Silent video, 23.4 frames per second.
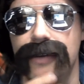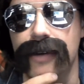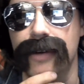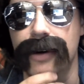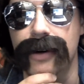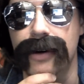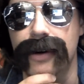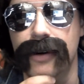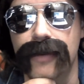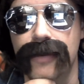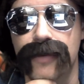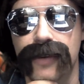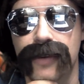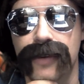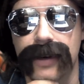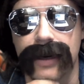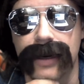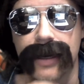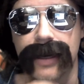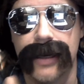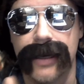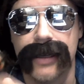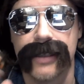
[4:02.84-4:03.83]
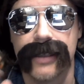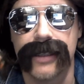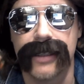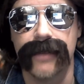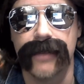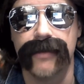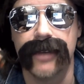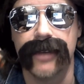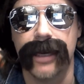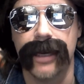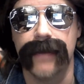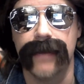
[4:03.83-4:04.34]
her homework.
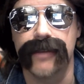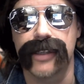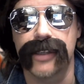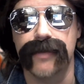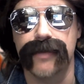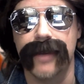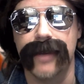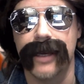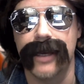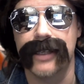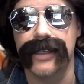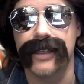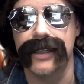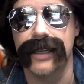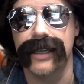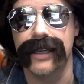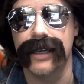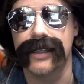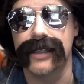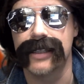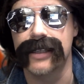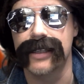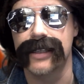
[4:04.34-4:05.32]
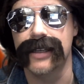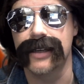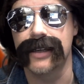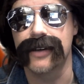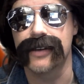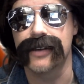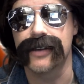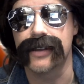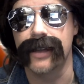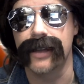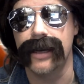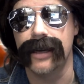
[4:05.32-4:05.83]
Sometimes smashing that
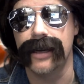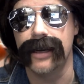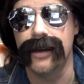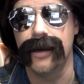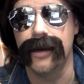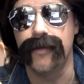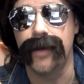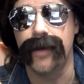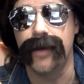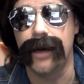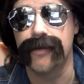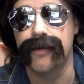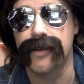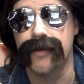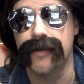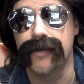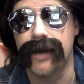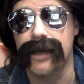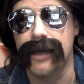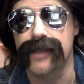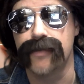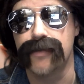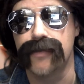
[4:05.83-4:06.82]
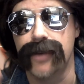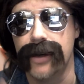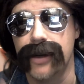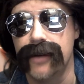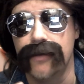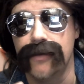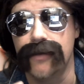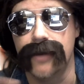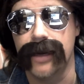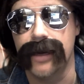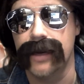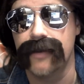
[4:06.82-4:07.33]
Snickers lineup optimize
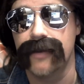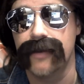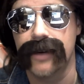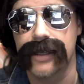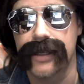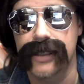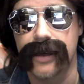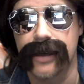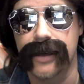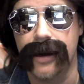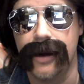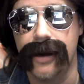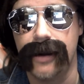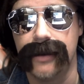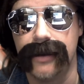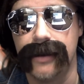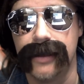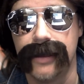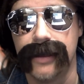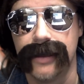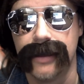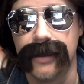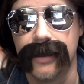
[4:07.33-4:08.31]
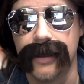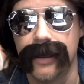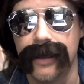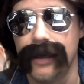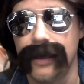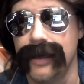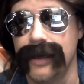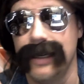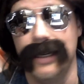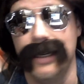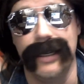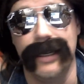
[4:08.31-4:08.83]
button, whatever it's called,
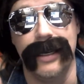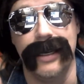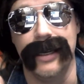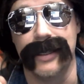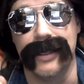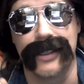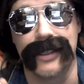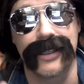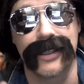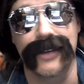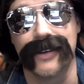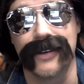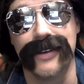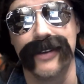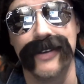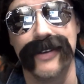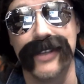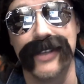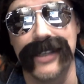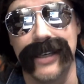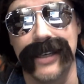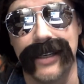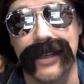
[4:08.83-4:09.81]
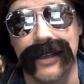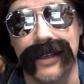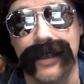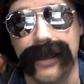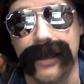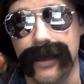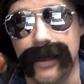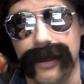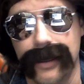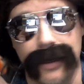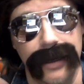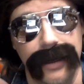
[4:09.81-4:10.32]
it screws you.
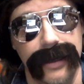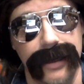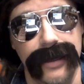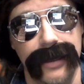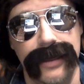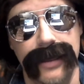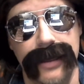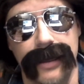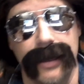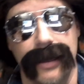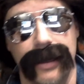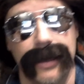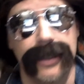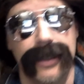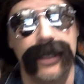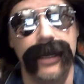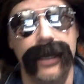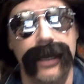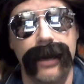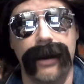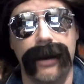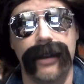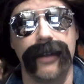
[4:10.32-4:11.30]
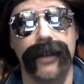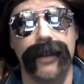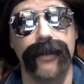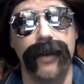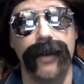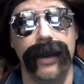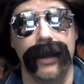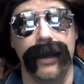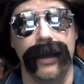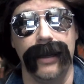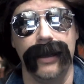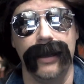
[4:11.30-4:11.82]
And it did. She got the
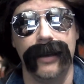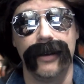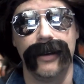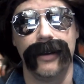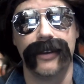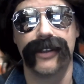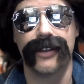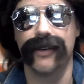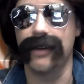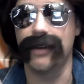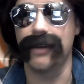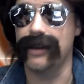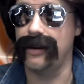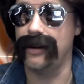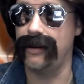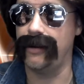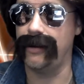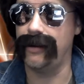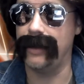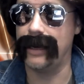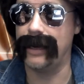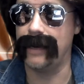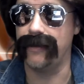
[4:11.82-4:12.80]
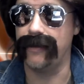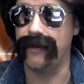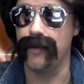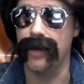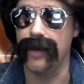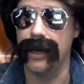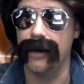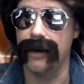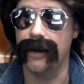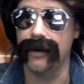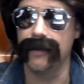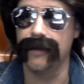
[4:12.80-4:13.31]
win, so we can all laugh
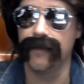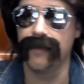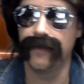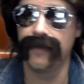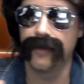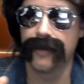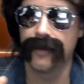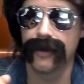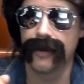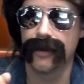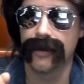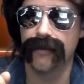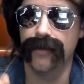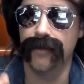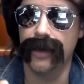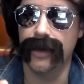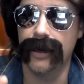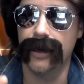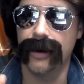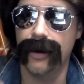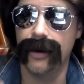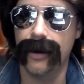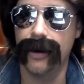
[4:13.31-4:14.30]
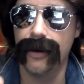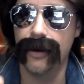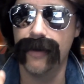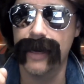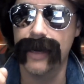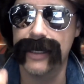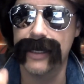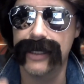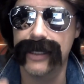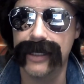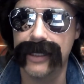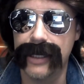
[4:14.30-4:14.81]
about it. But
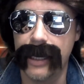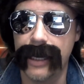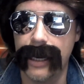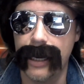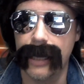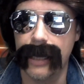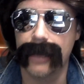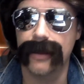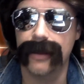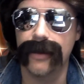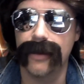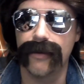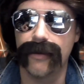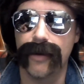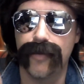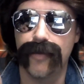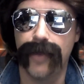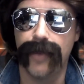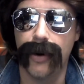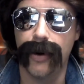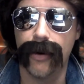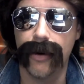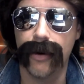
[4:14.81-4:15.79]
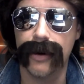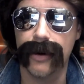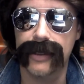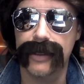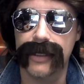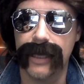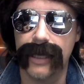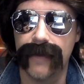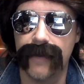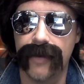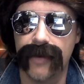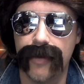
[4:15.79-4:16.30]
always check the reports,
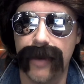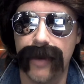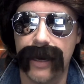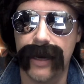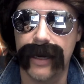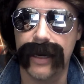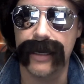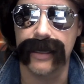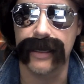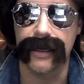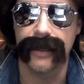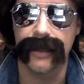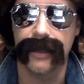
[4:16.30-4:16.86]
everybody.